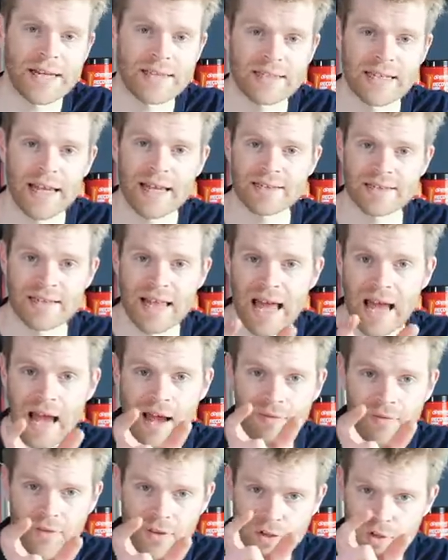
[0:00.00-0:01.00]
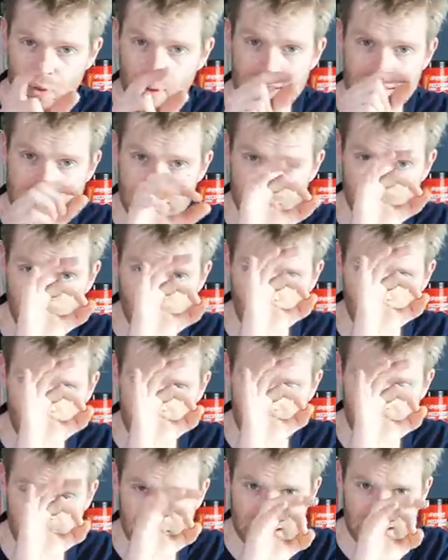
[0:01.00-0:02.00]
sets that have the 24
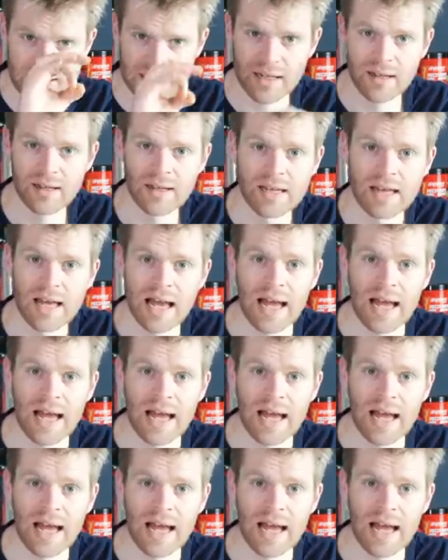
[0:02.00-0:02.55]
millimeter